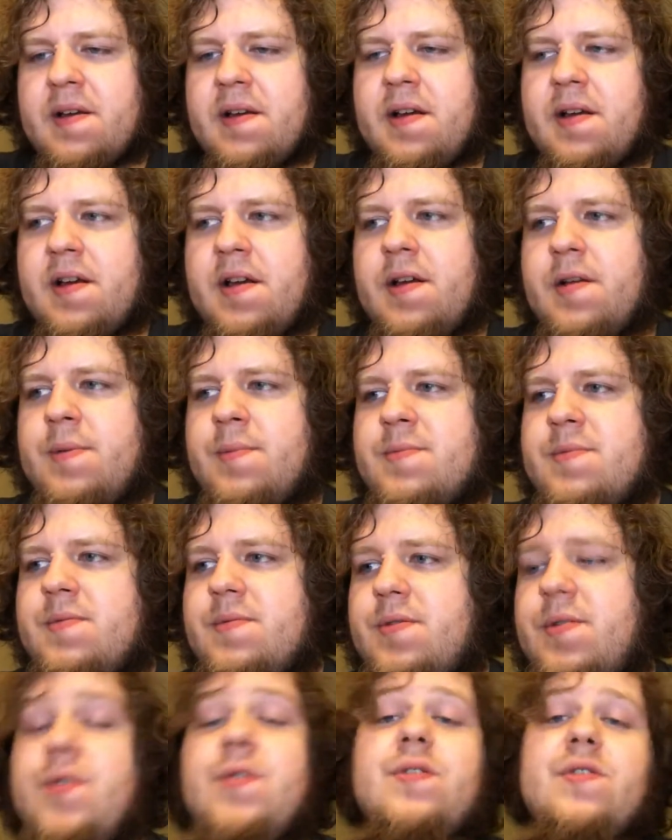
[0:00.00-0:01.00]

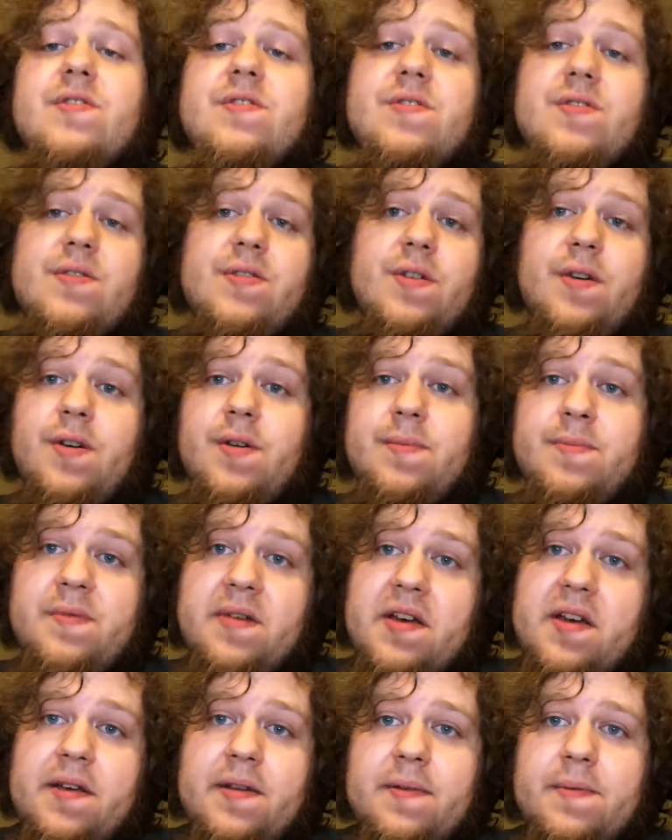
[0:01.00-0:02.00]
You can start
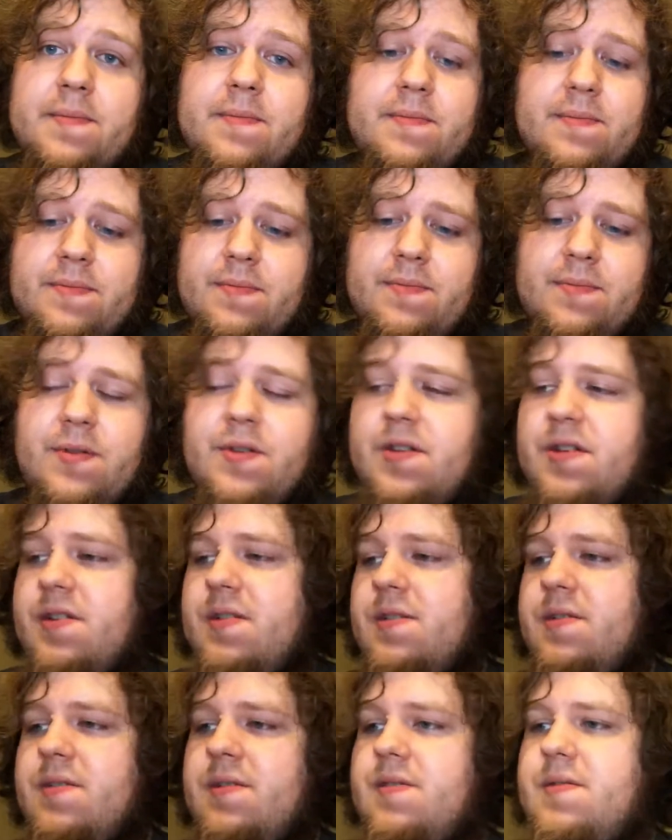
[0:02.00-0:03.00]
by, you
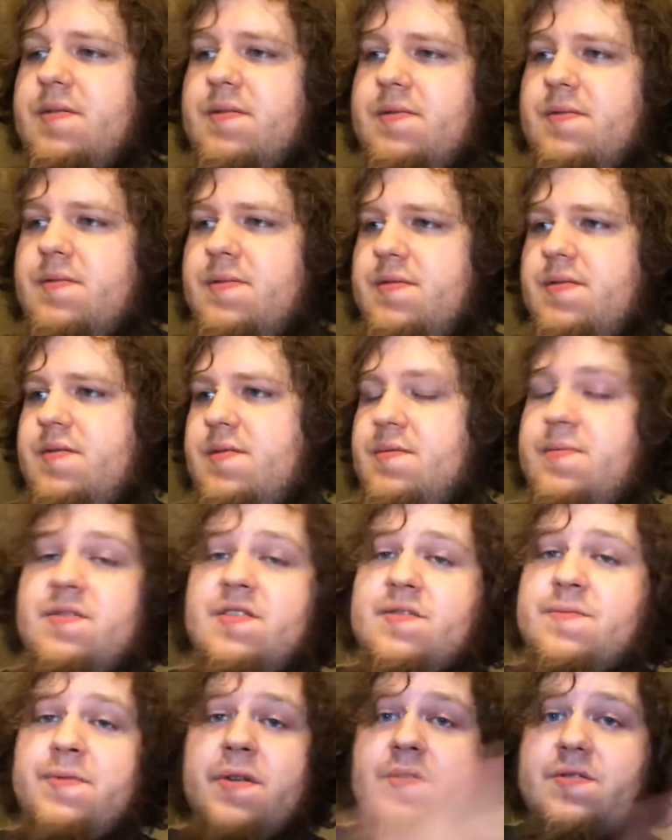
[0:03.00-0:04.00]
can
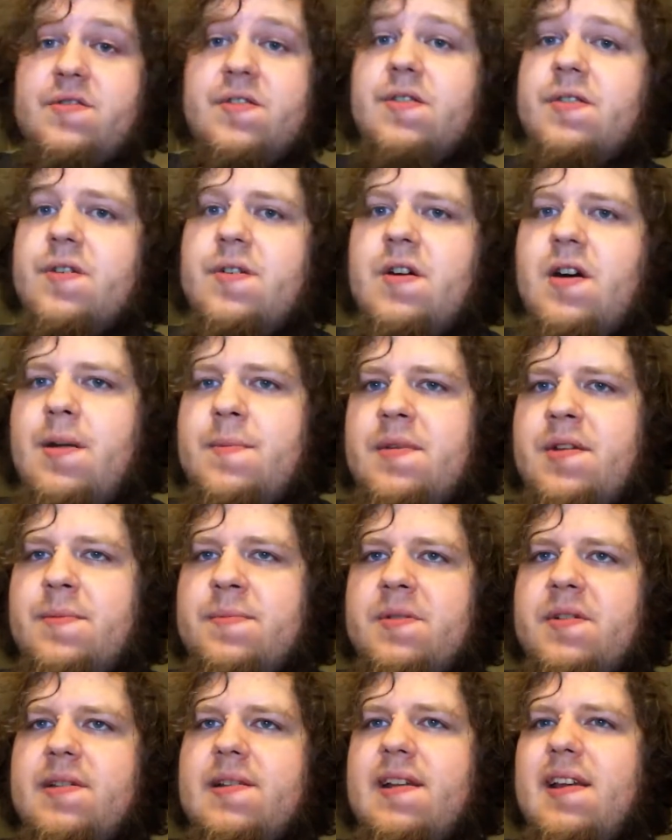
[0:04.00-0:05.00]
just posting a comment,
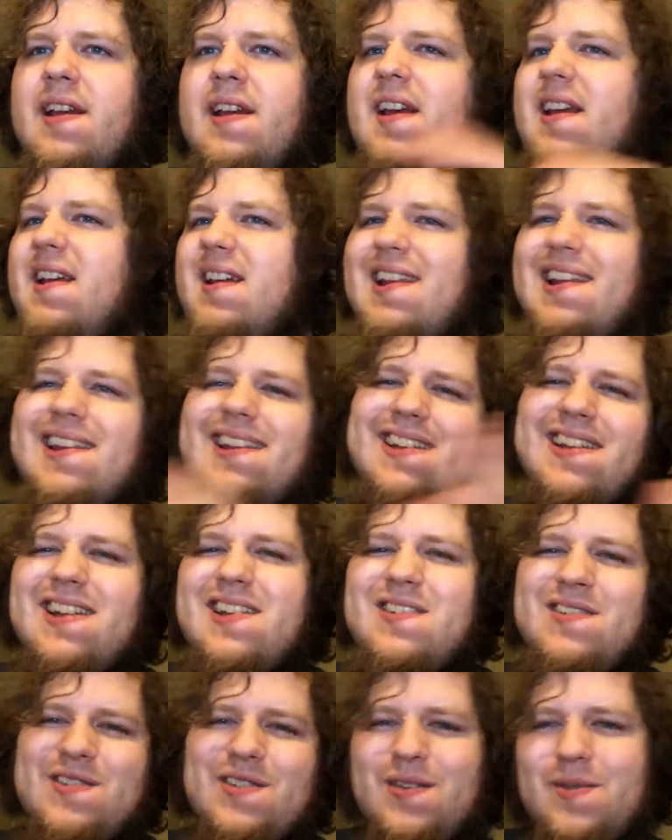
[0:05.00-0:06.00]
but then
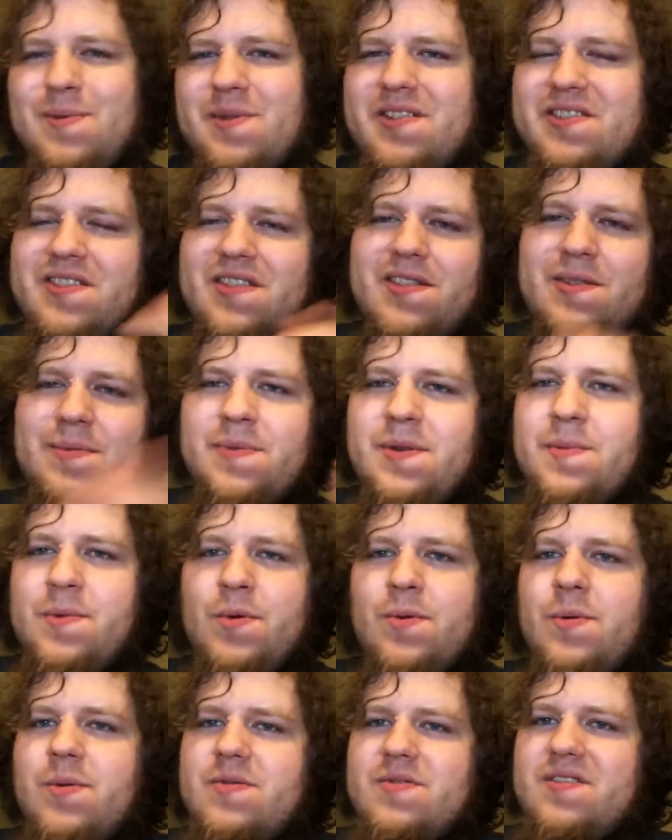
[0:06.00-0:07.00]
there's a risk that people
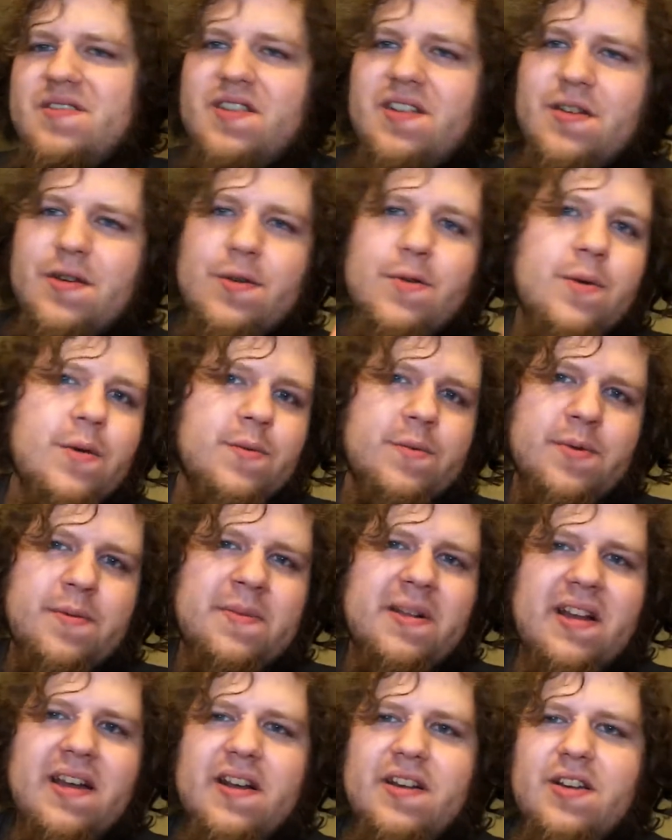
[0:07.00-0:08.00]
won't see it or won't
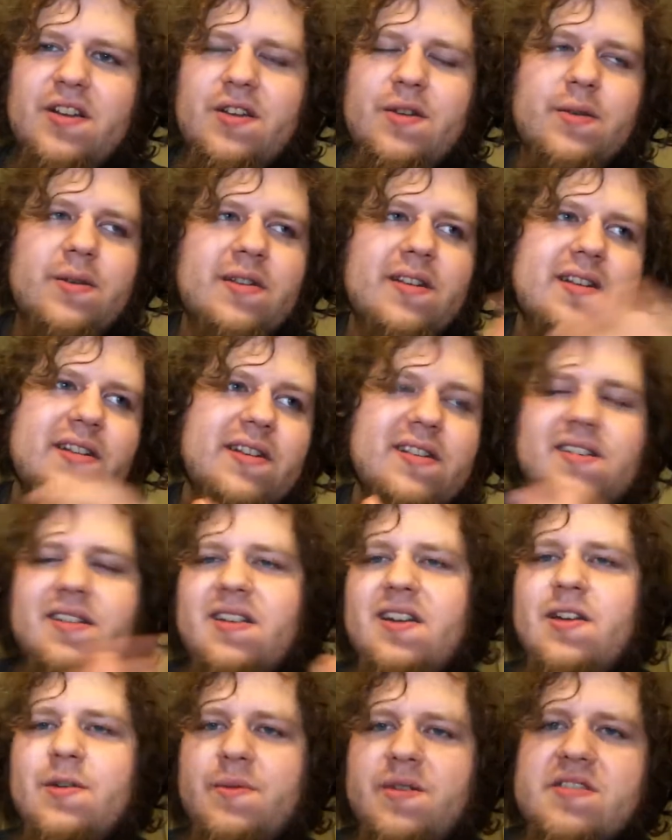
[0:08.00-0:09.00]
reply to you, and then you
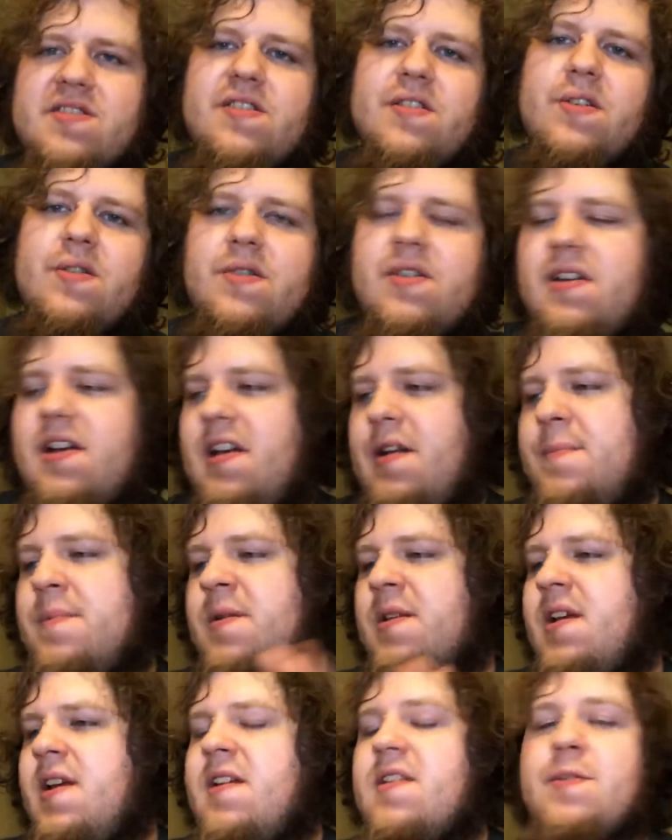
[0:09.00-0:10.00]
kind of wasted your time.
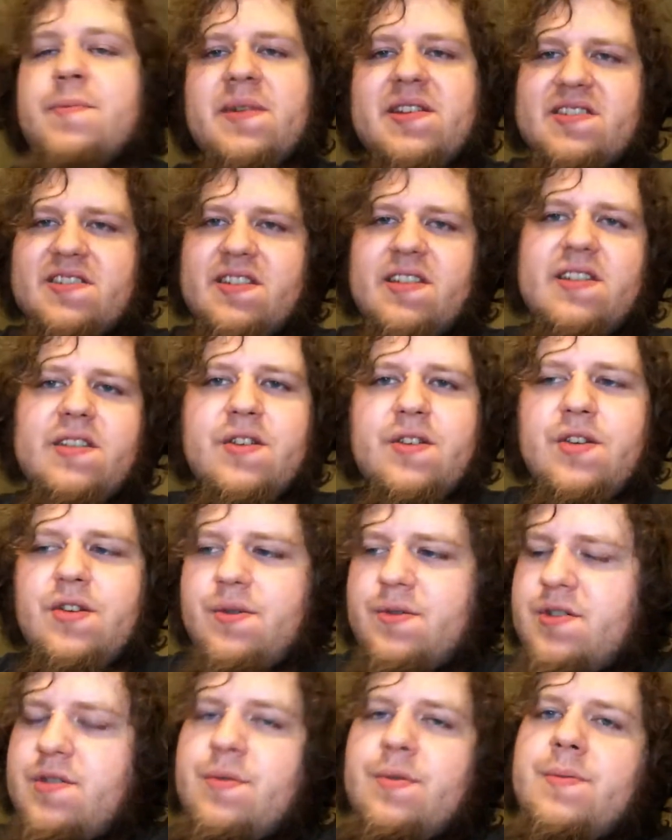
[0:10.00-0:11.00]
The best thing to do
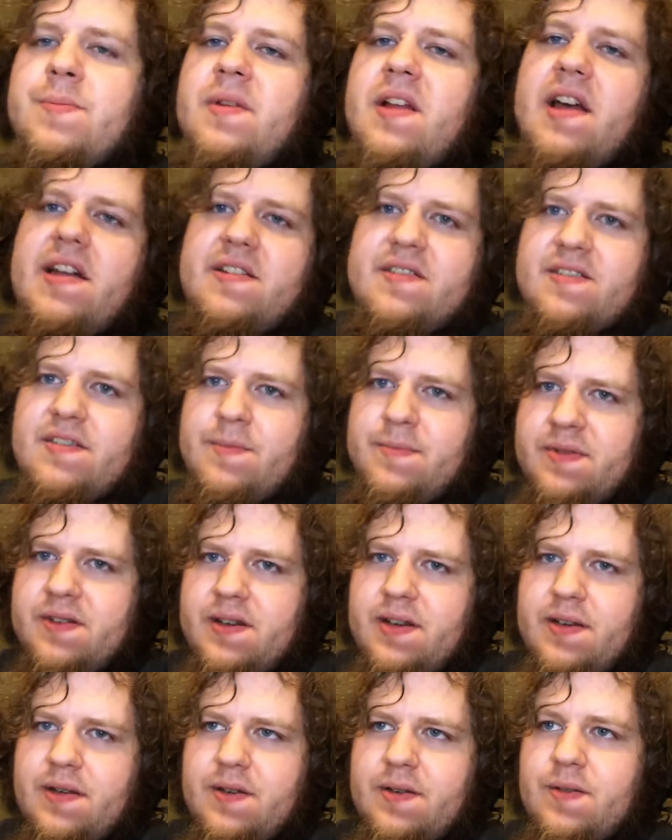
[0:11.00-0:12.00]
is to reply to
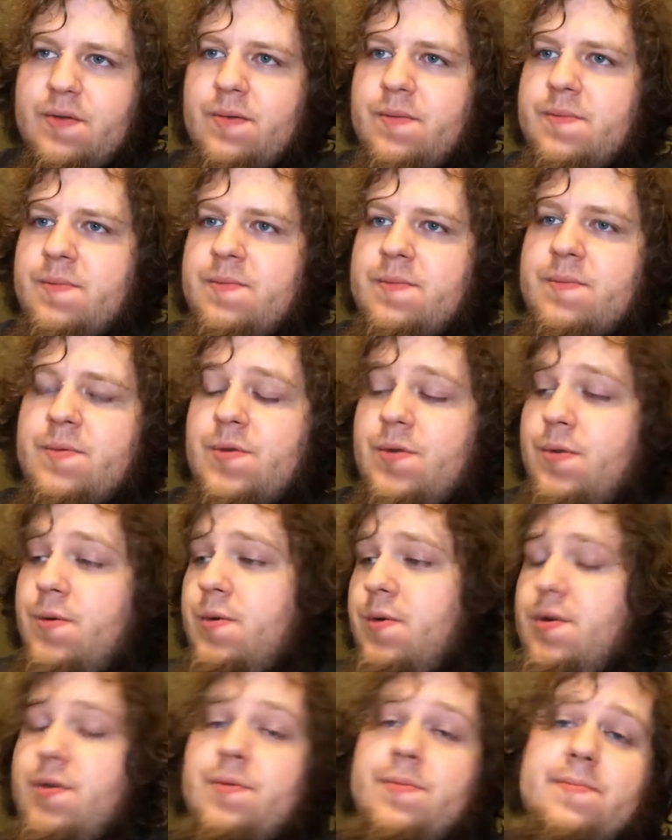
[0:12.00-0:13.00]
somebody,
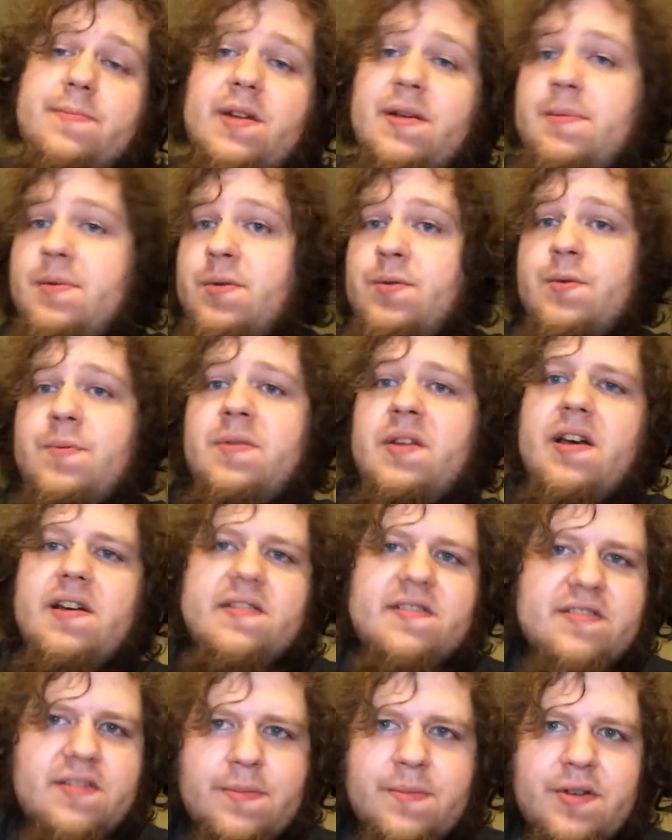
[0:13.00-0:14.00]
or maybe reply
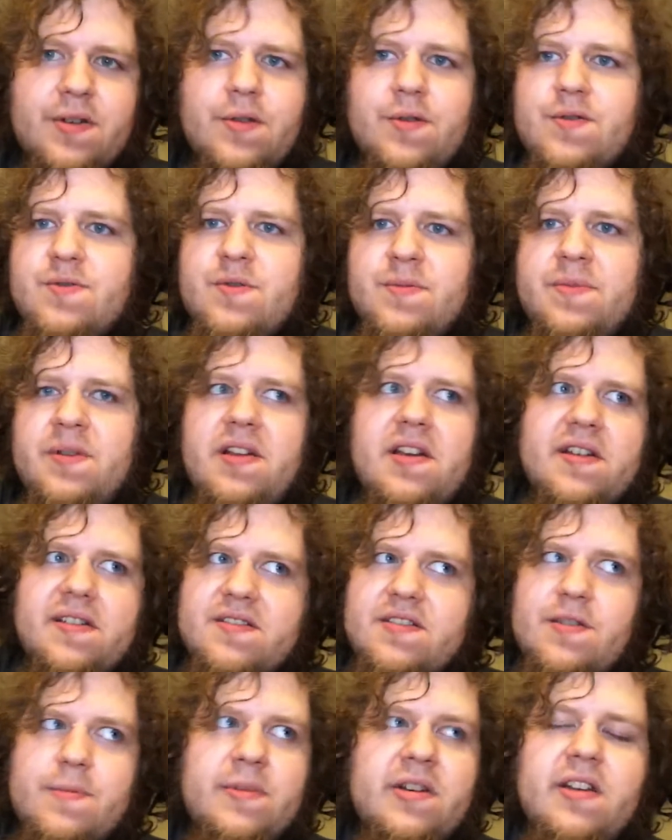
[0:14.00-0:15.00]
to somebody who's replying to
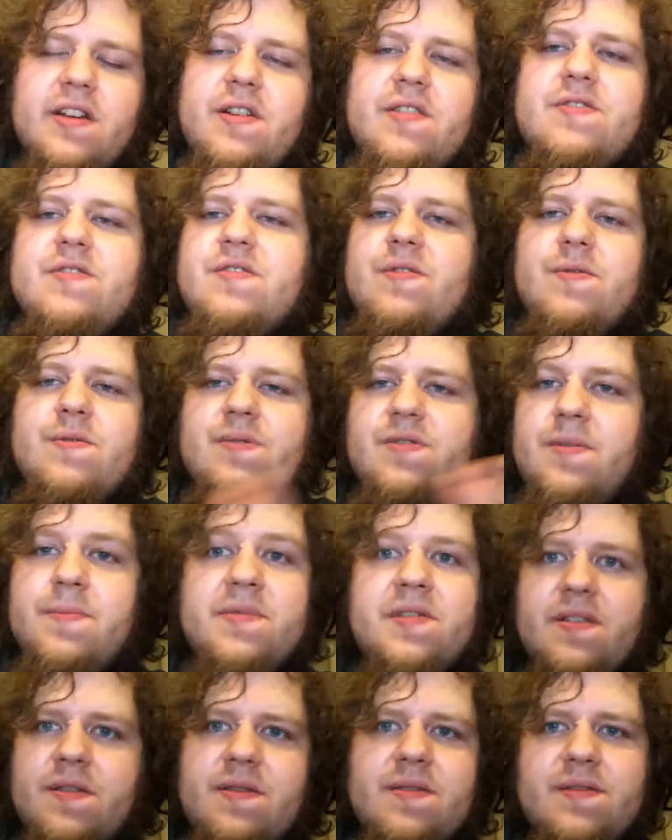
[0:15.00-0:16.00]
somebody else, or
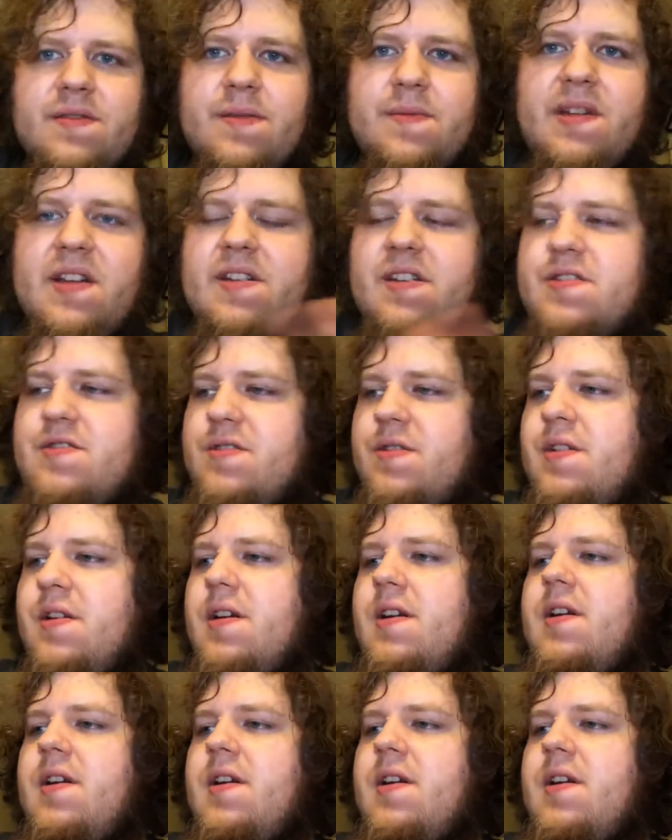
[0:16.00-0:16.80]
something of that nature.